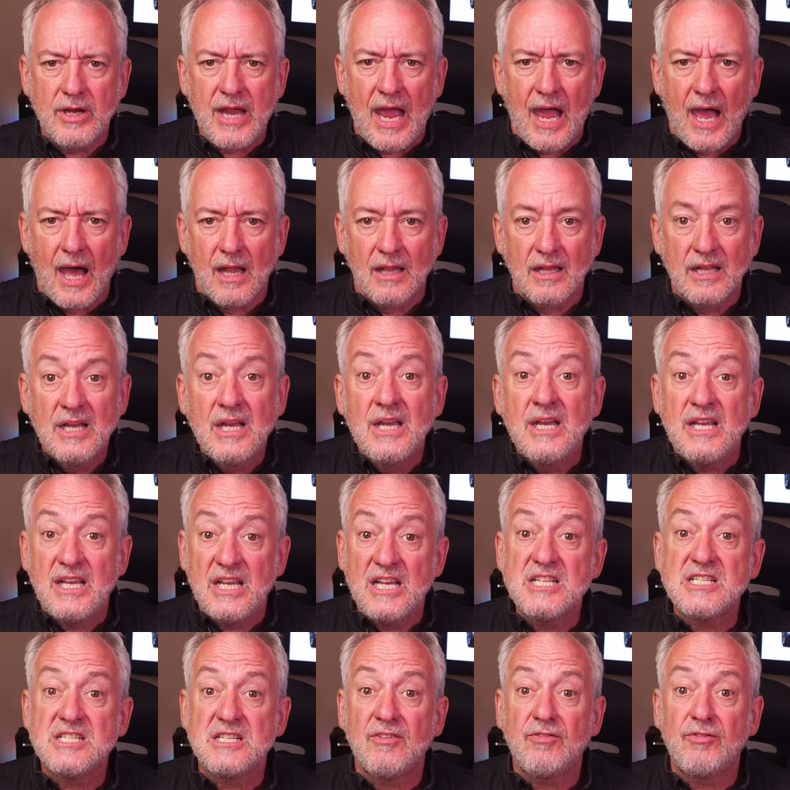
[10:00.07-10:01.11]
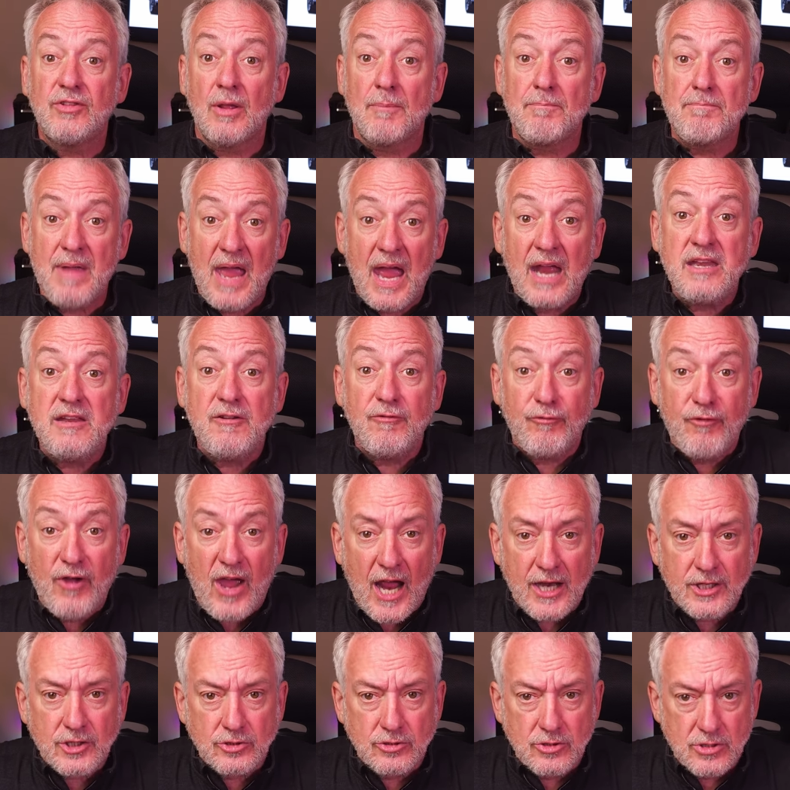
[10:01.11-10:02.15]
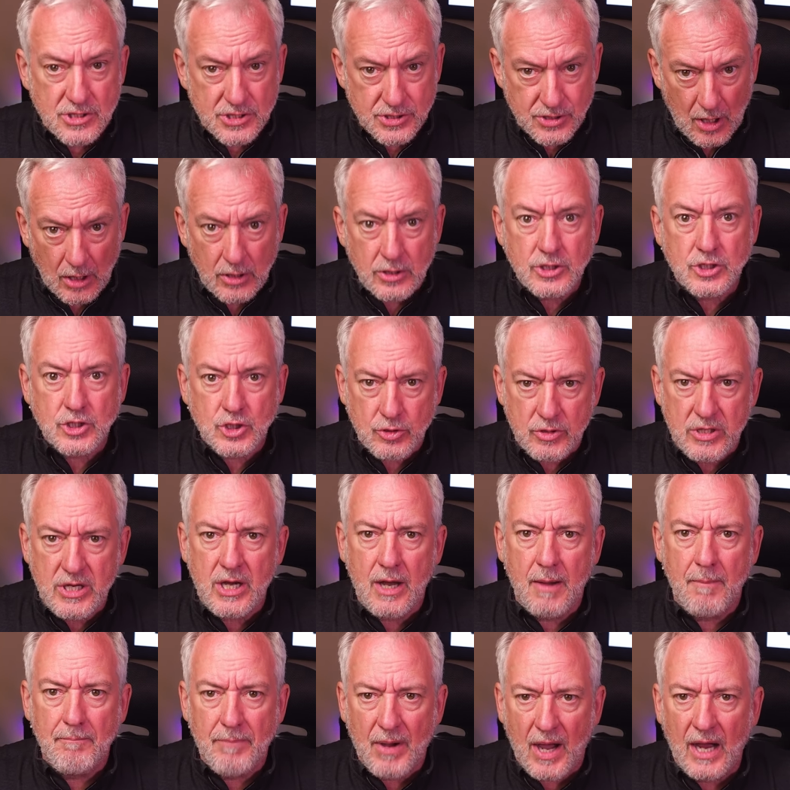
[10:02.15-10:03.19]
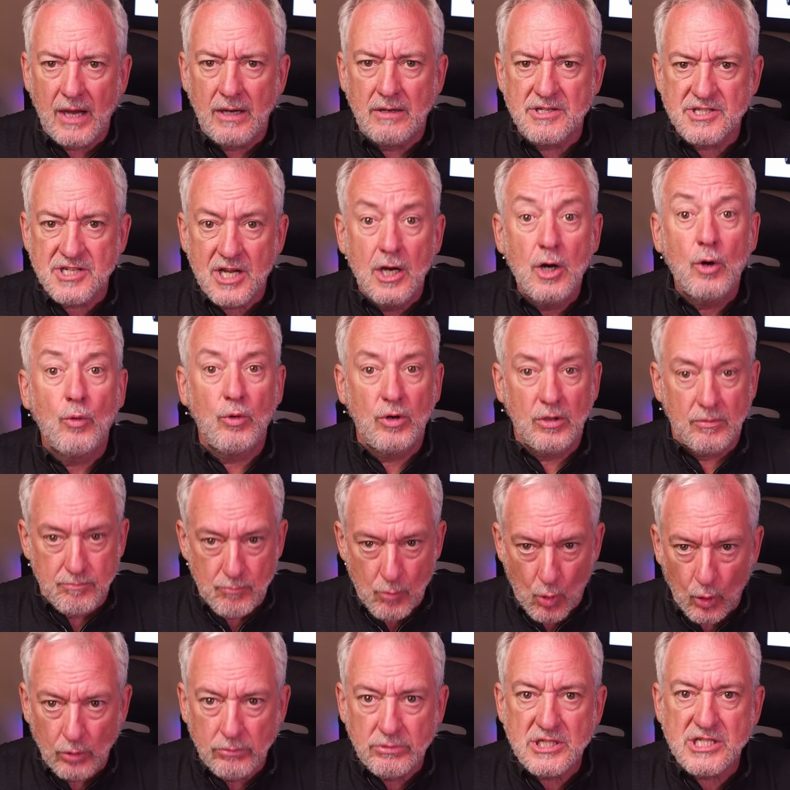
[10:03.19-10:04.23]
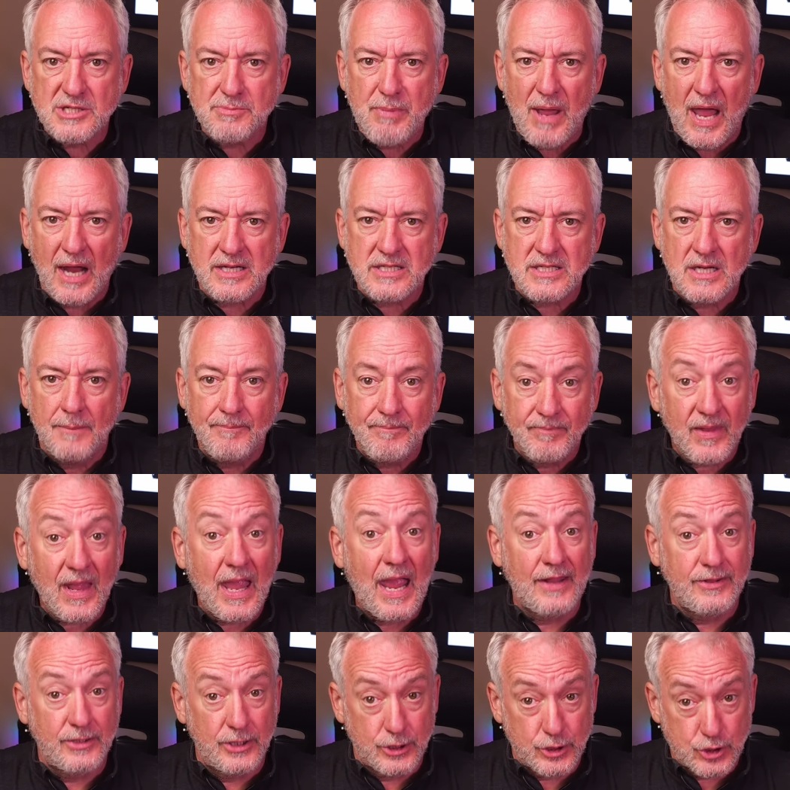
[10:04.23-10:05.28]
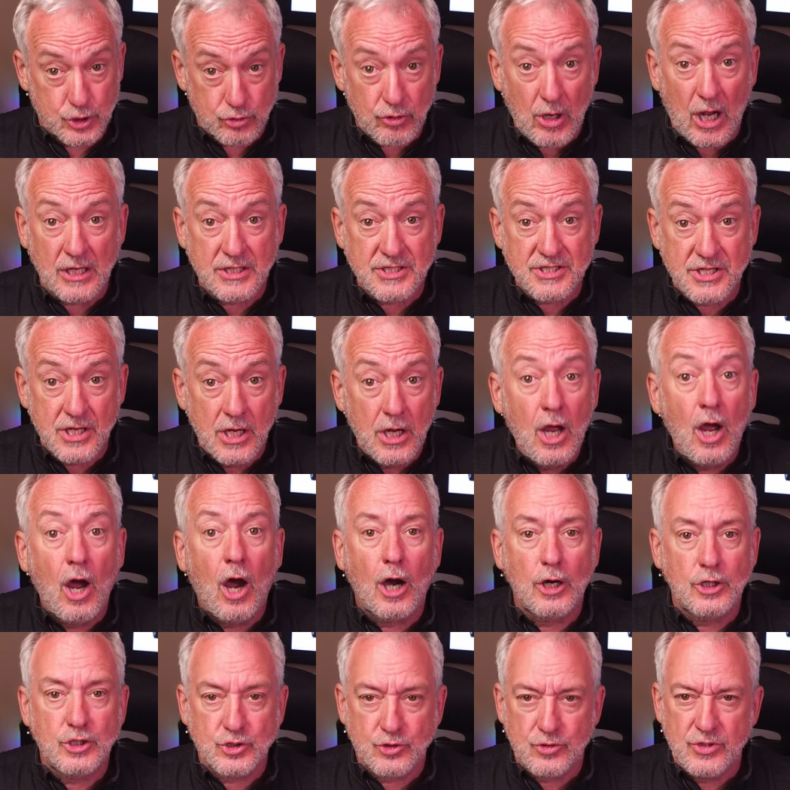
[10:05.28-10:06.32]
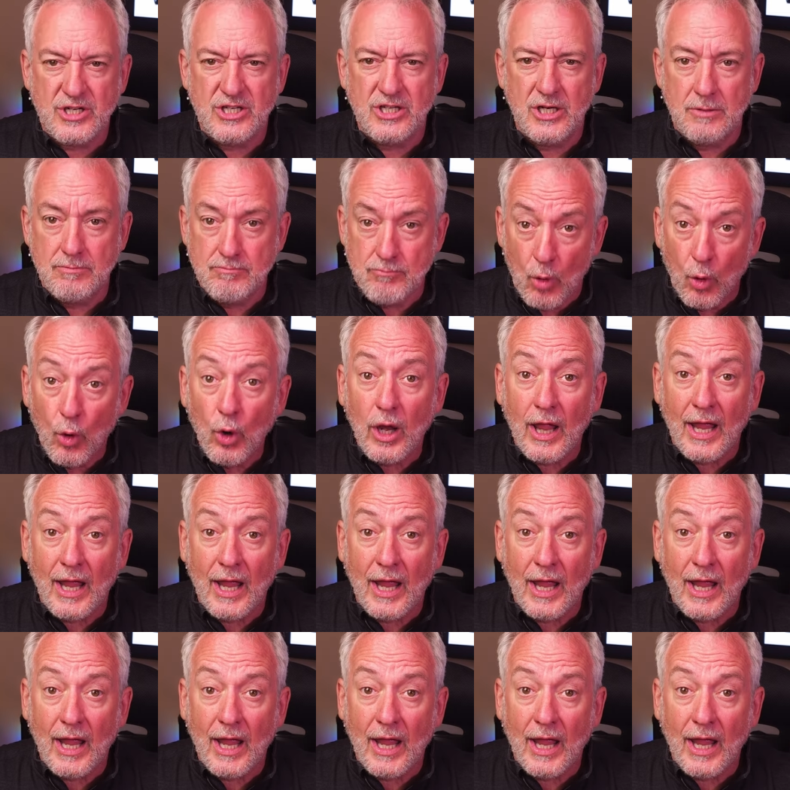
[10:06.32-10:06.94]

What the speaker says: gal is if the manufacturers start treating buyers with more respect and the trucks are treated more